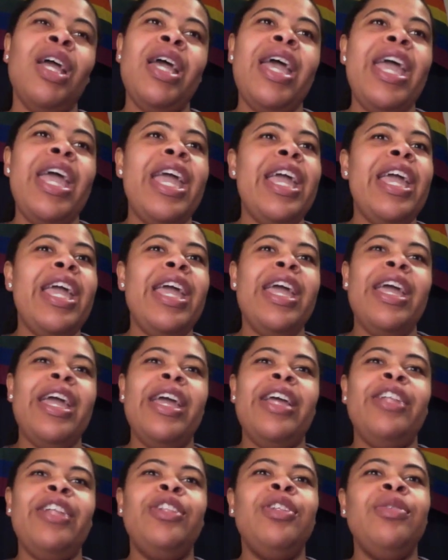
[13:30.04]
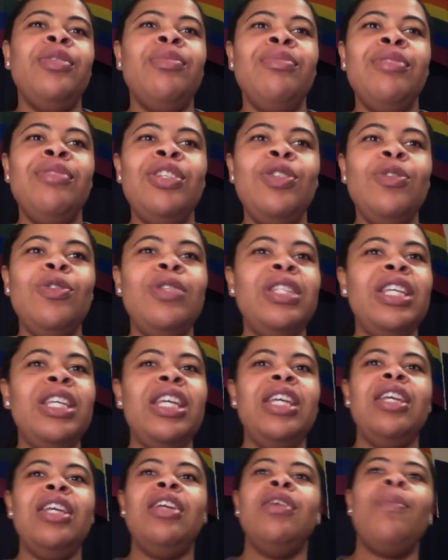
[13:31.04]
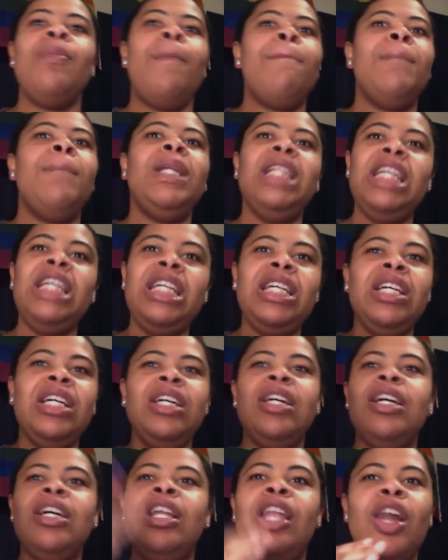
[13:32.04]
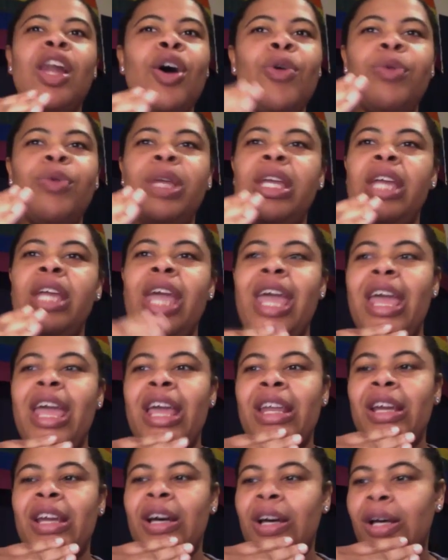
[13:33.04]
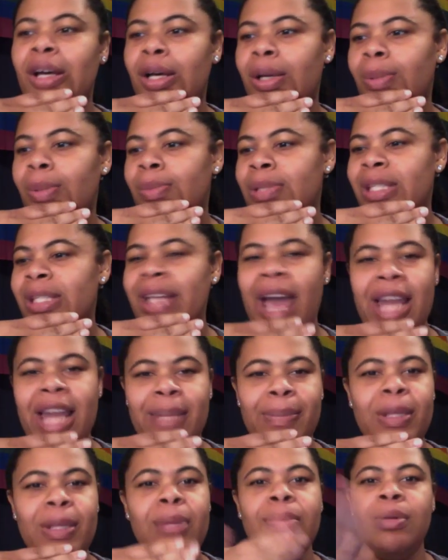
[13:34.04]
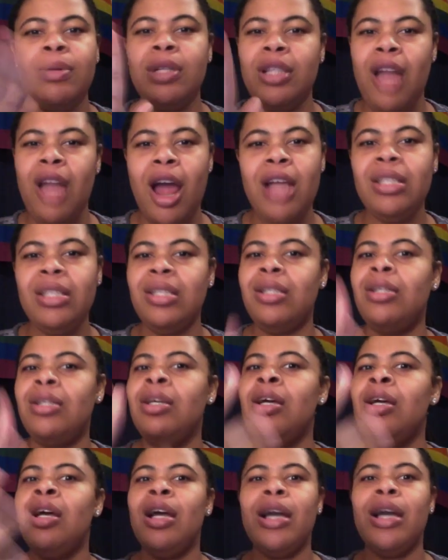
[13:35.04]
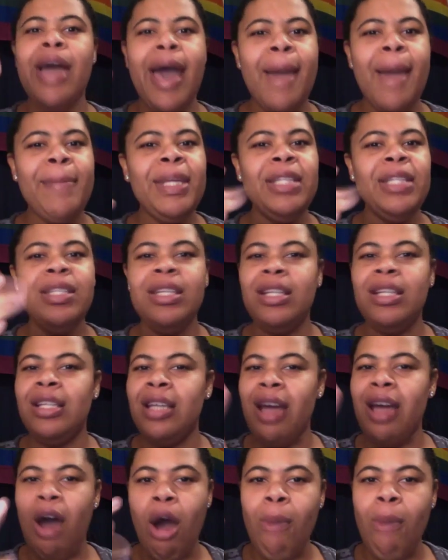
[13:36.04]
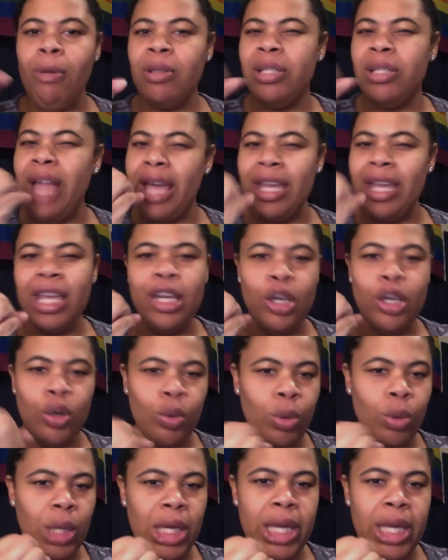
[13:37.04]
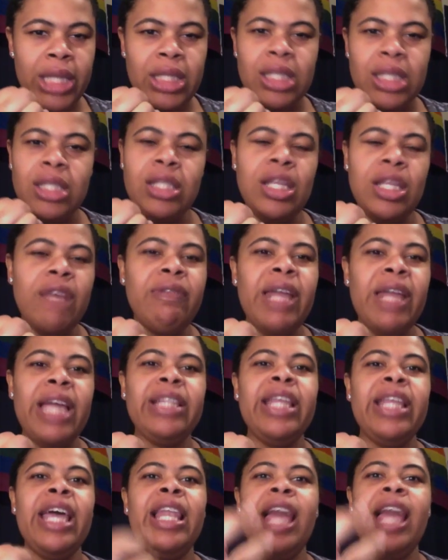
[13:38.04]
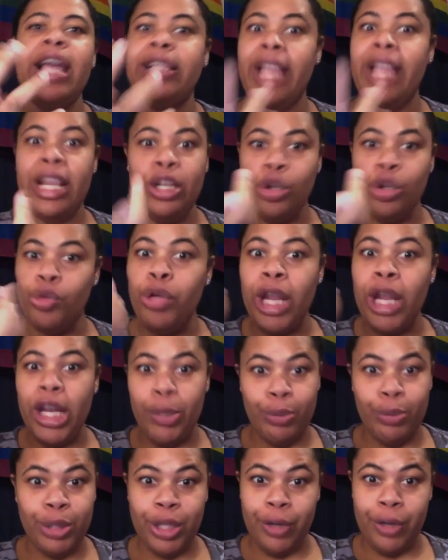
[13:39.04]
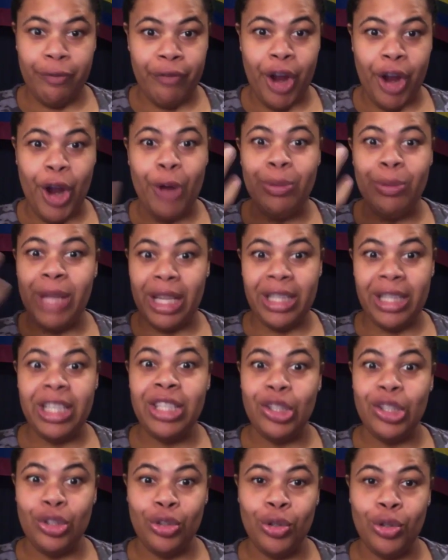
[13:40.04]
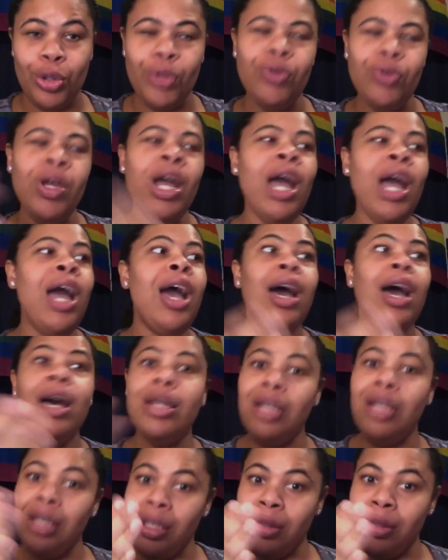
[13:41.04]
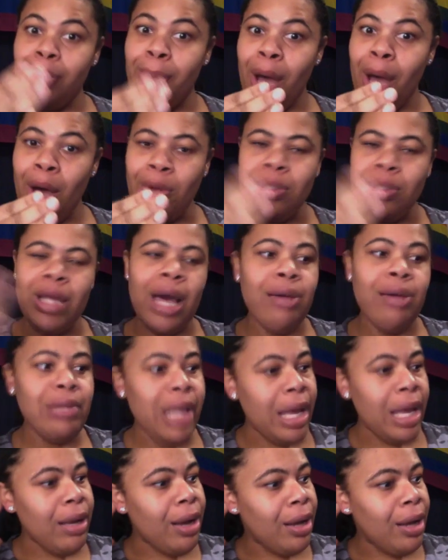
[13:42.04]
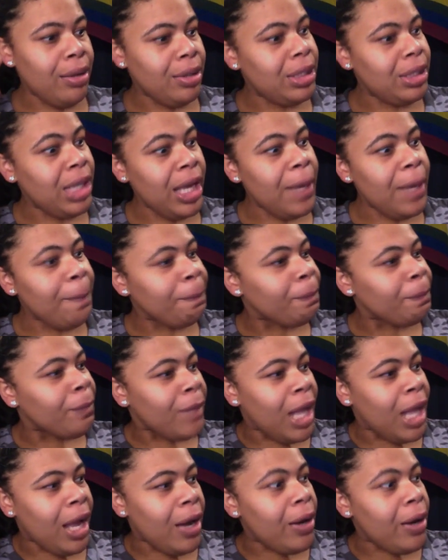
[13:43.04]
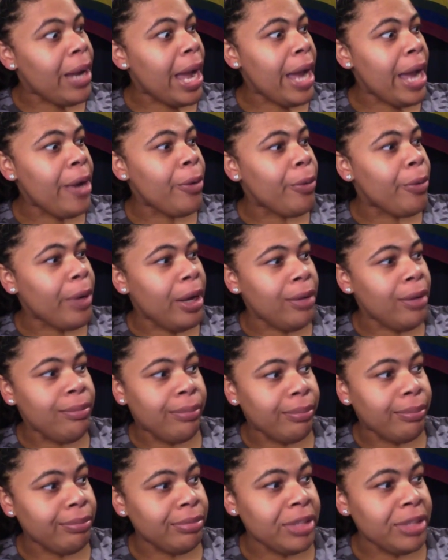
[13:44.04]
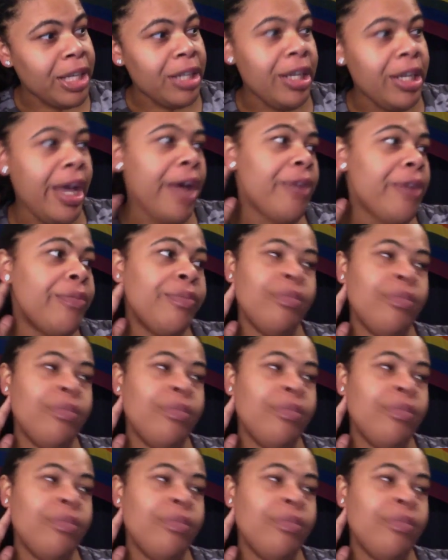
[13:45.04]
And you see Malika, Chloe, and Scottie Pippen and Larsa commenting almost like in agreement and stuff like that. Like they knew that it was confirmed that this is true underneath the post. I was like, oh shit. Okay, well, there you go.